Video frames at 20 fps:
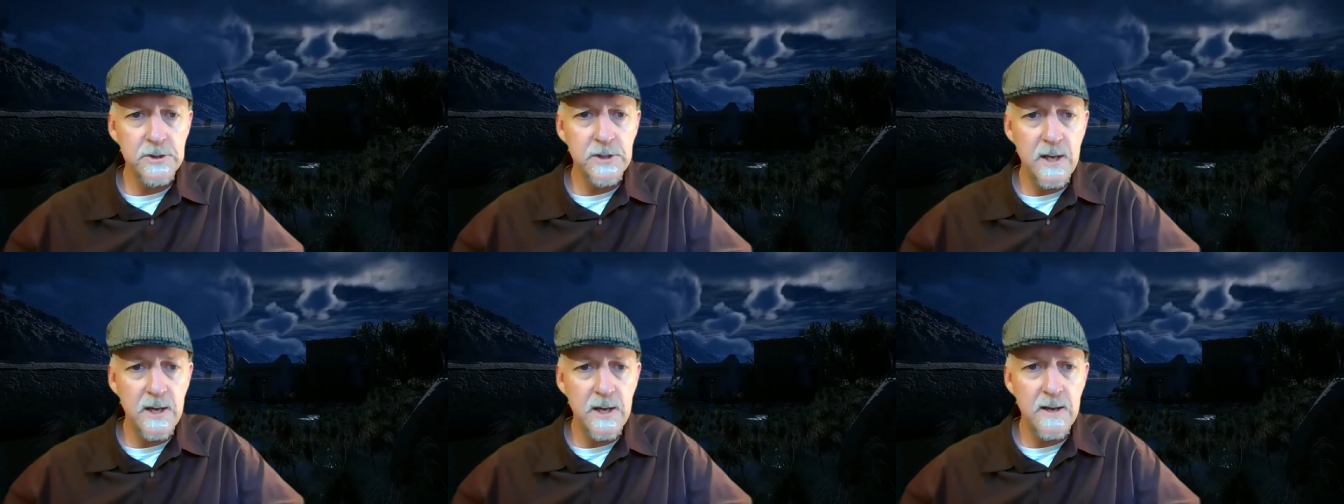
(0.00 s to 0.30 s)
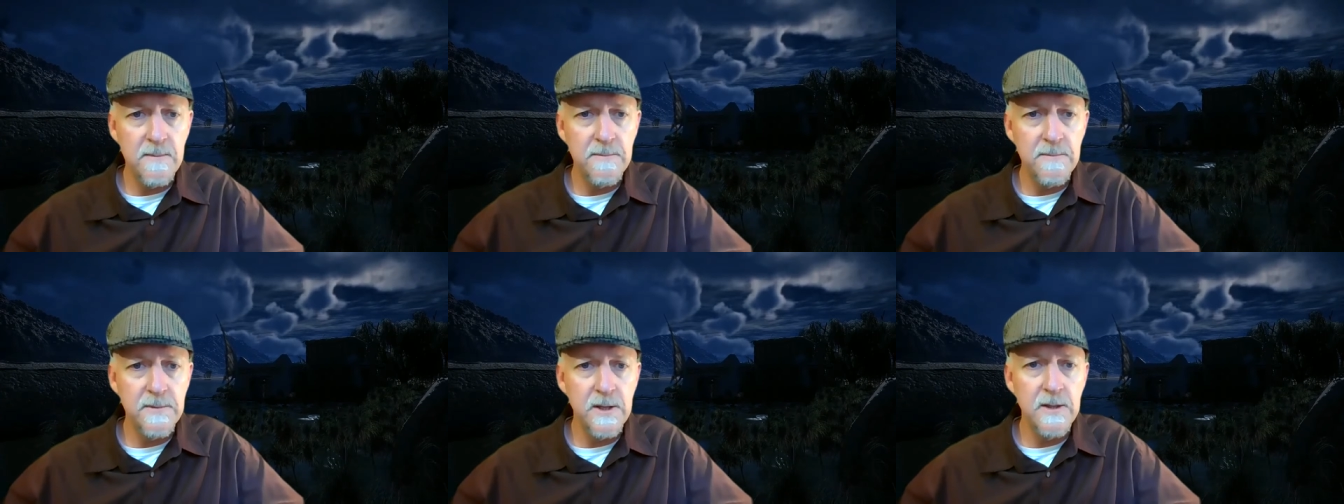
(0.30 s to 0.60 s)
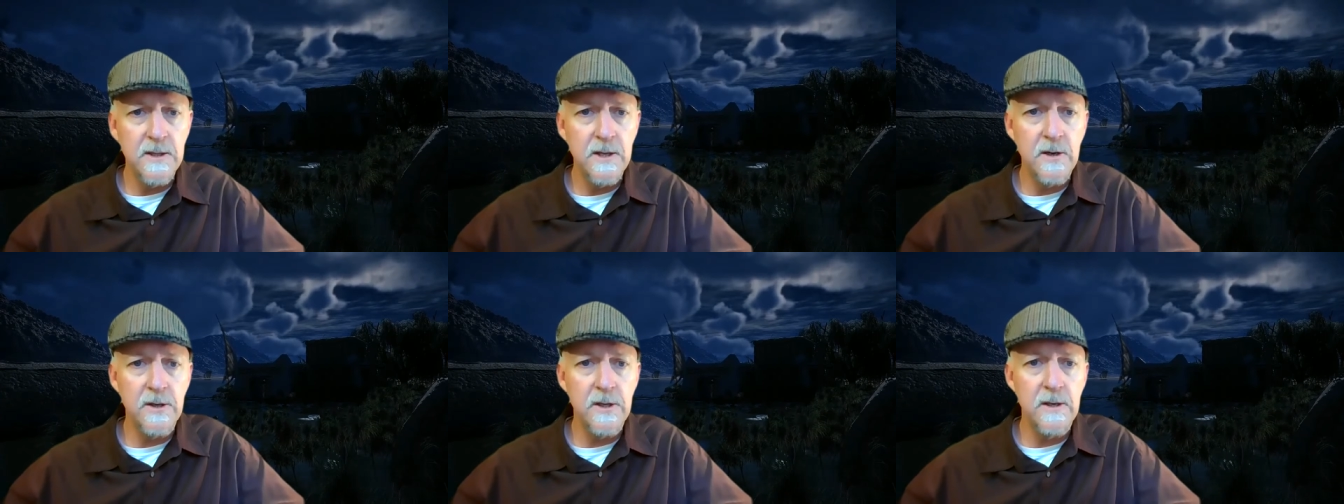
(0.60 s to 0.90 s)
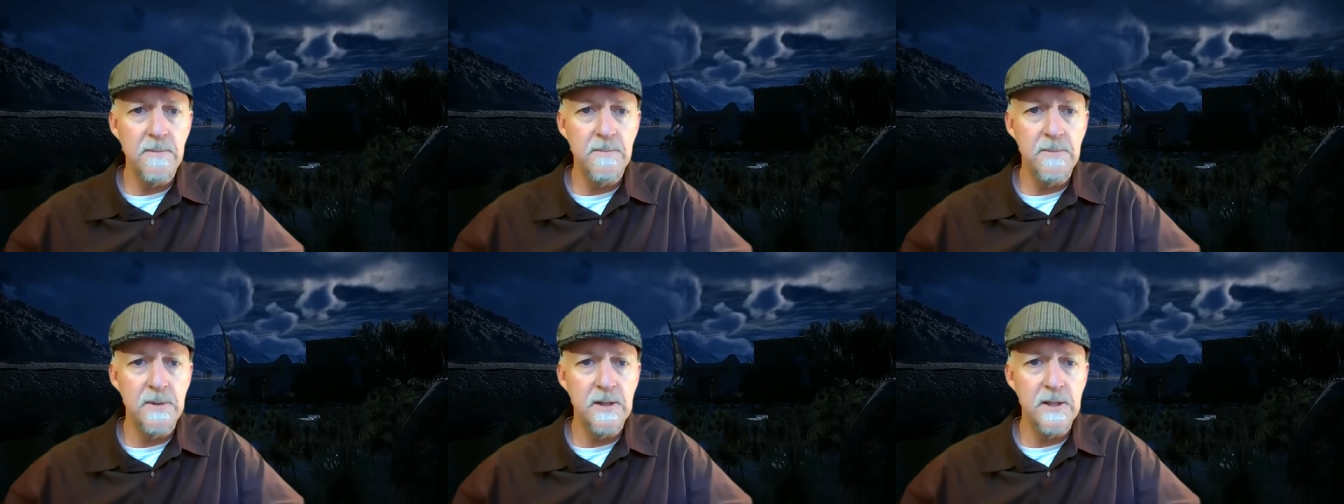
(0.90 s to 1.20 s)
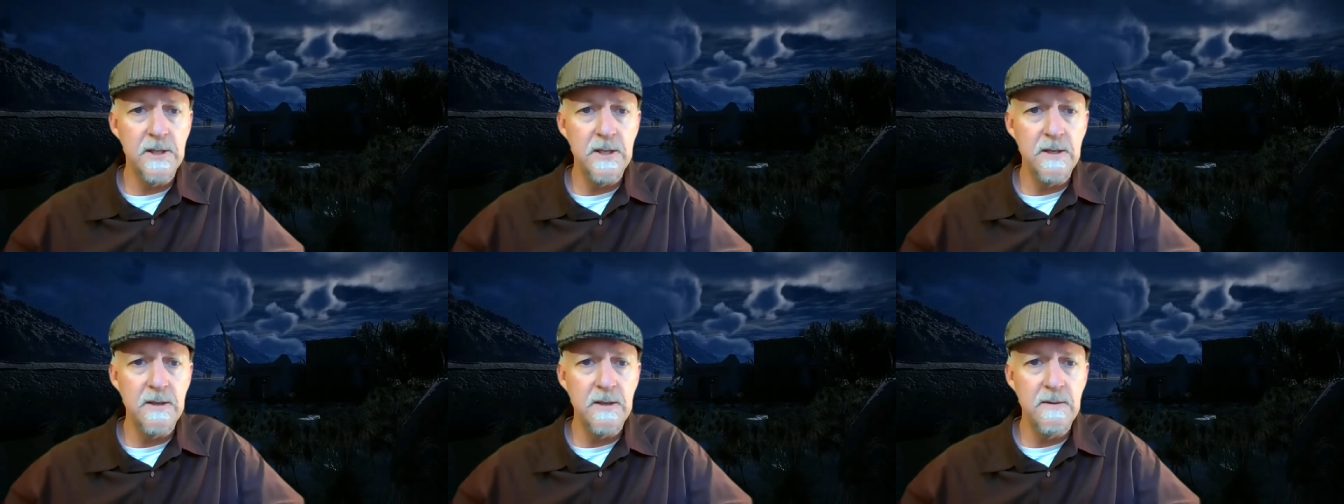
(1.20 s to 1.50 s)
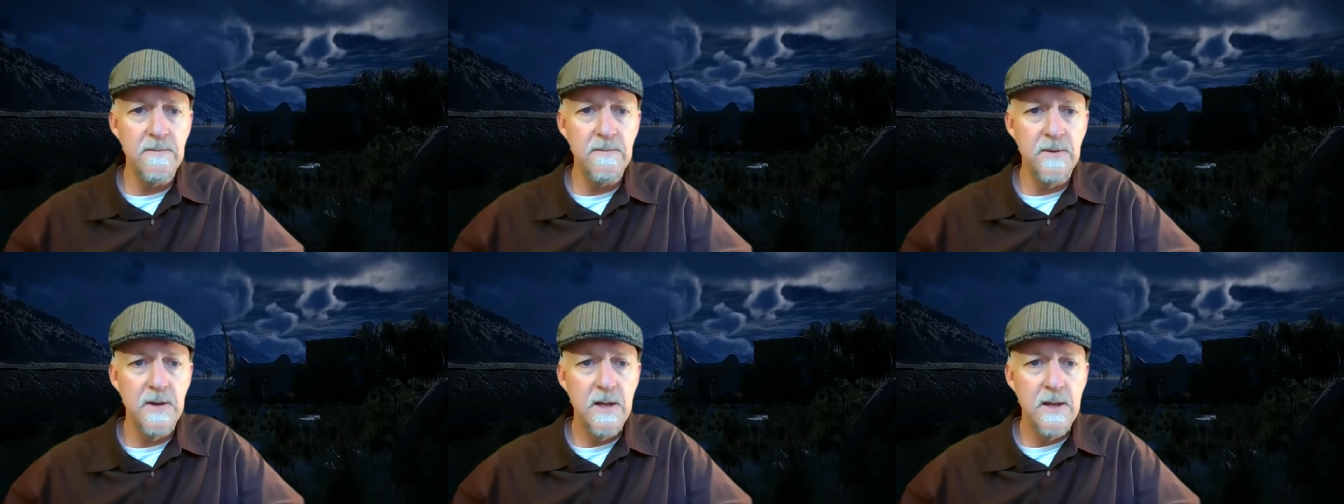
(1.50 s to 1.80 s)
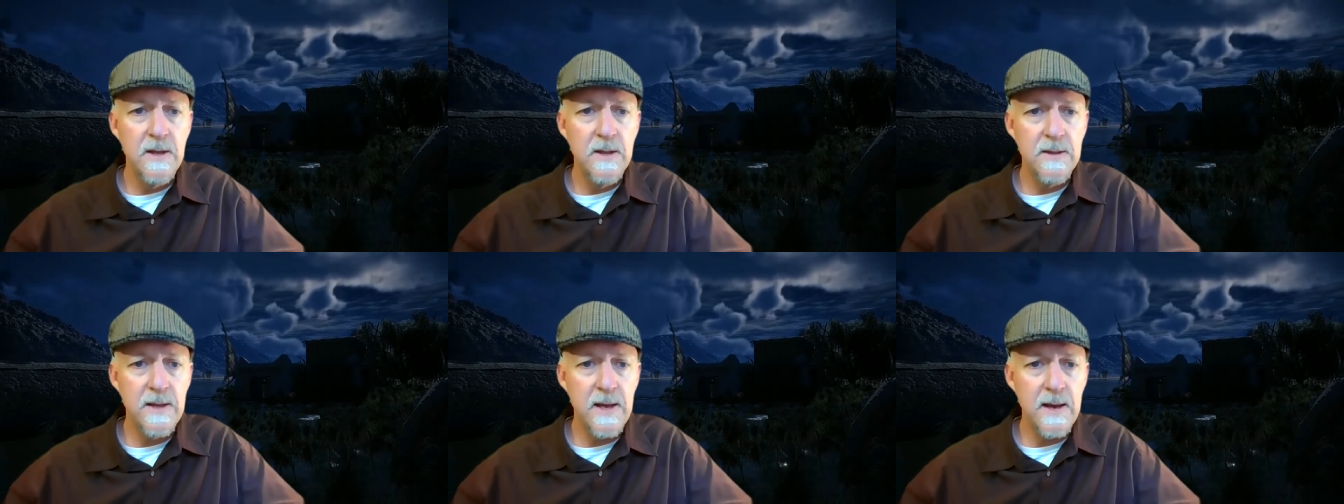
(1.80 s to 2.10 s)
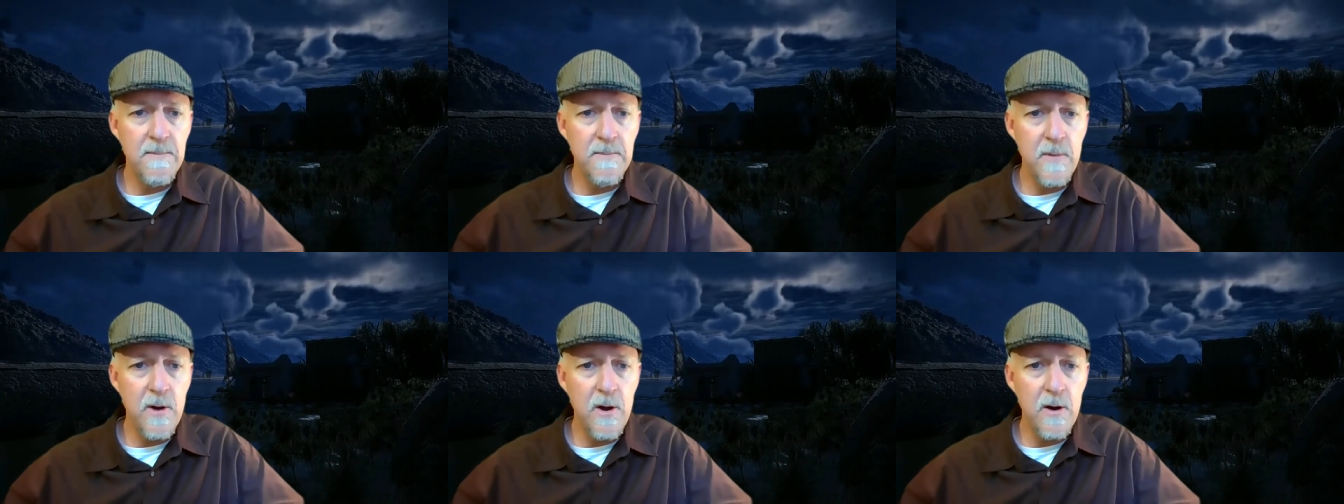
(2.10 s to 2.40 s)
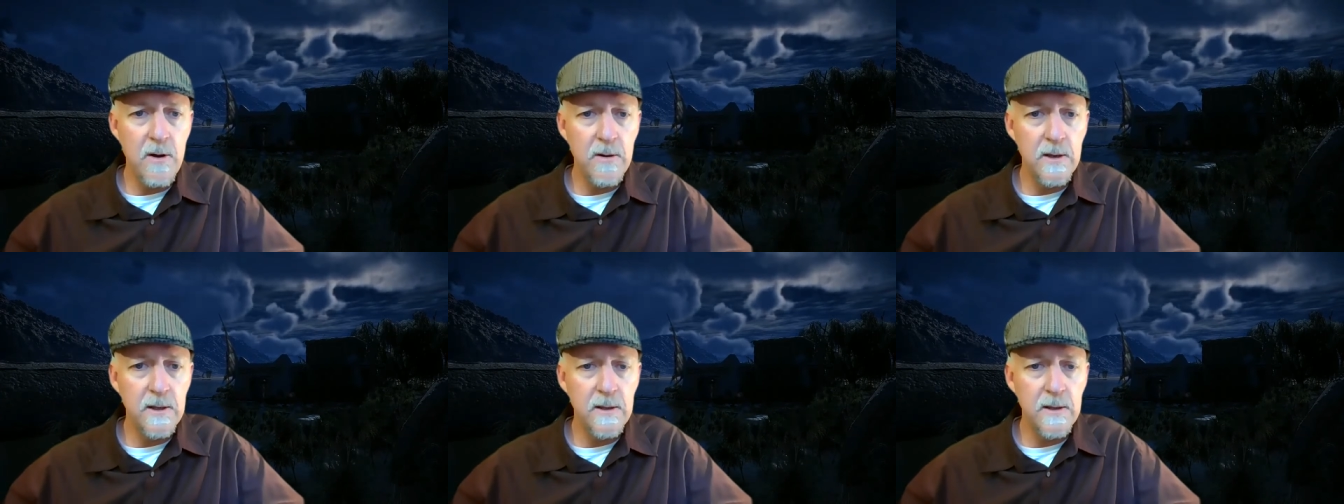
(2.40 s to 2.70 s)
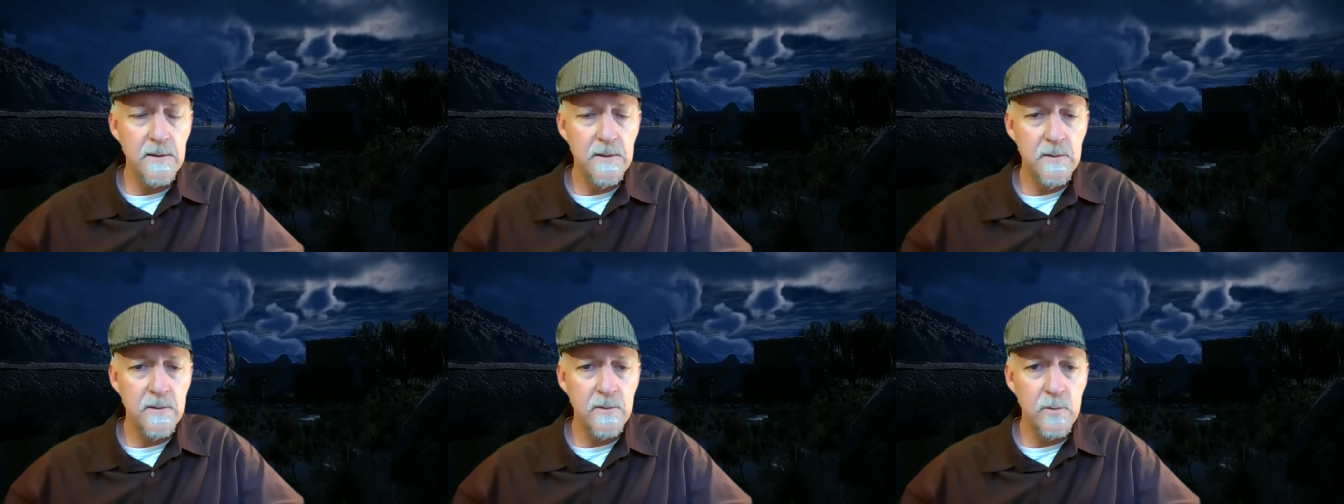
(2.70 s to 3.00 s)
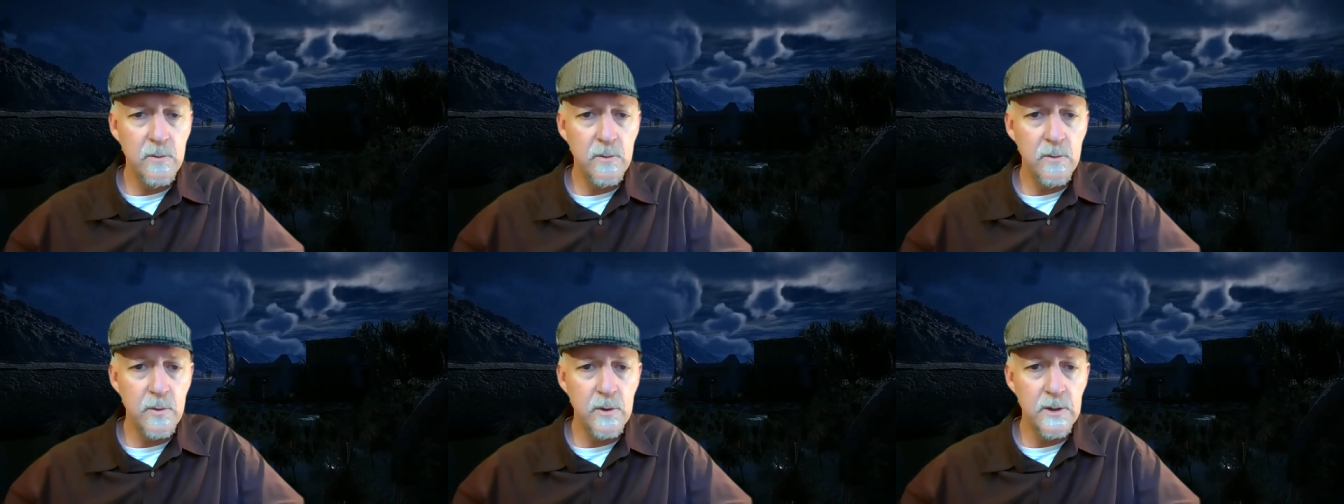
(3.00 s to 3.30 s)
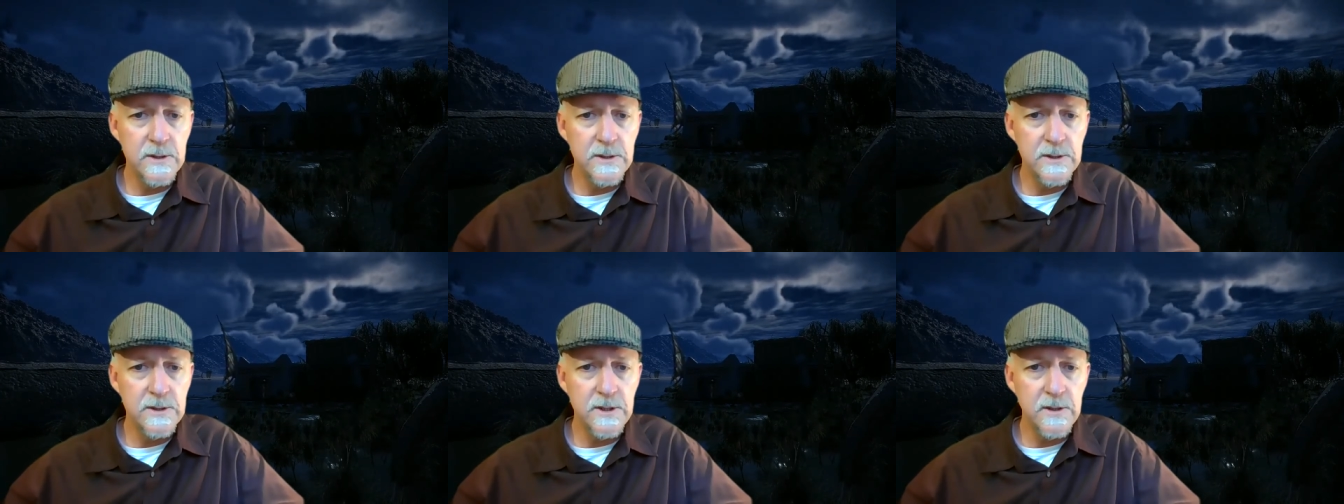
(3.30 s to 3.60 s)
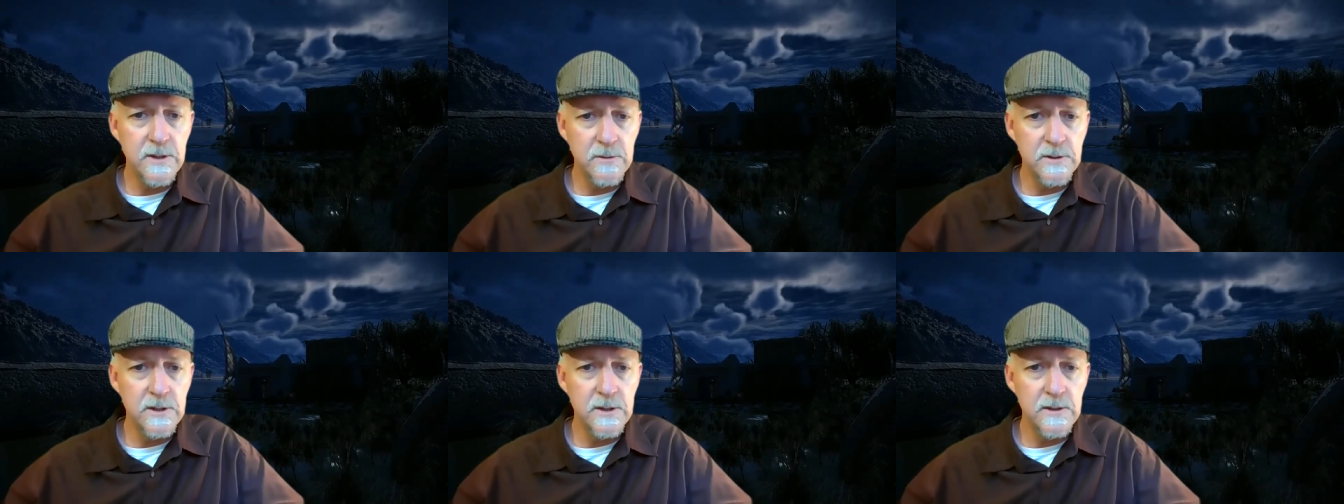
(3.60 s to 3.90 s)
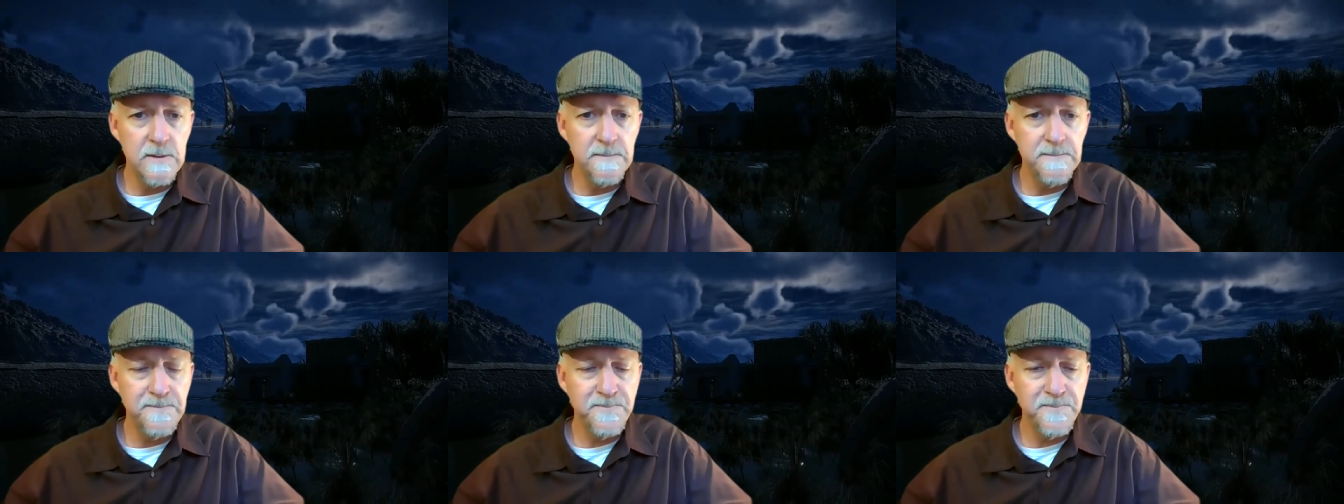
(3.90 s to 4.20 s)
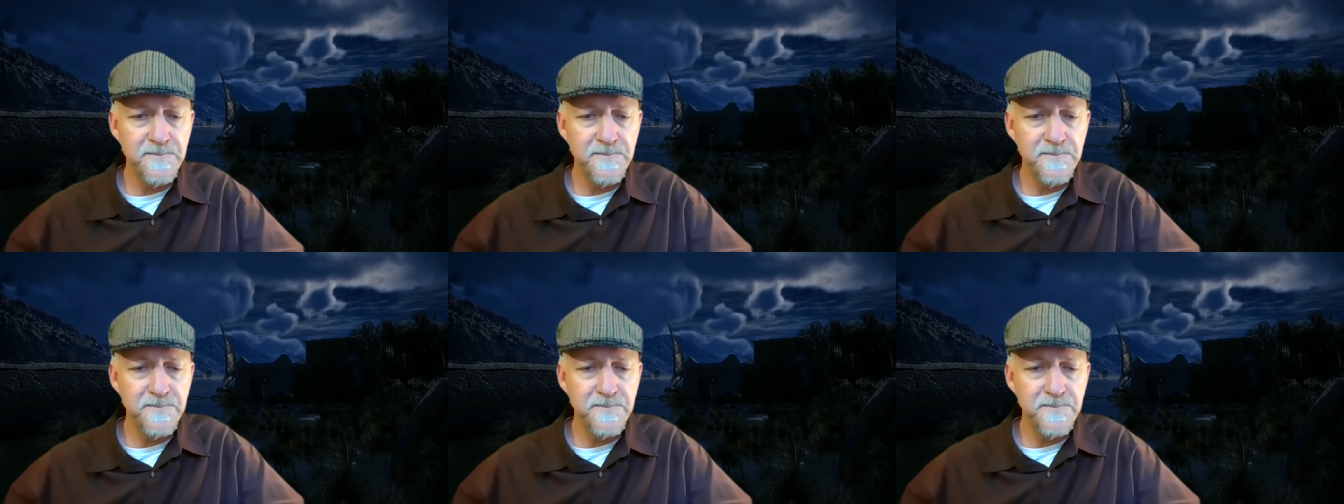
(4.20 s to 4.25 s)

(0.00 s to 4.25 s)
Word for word: come, then they're going to believe that Mara was guilty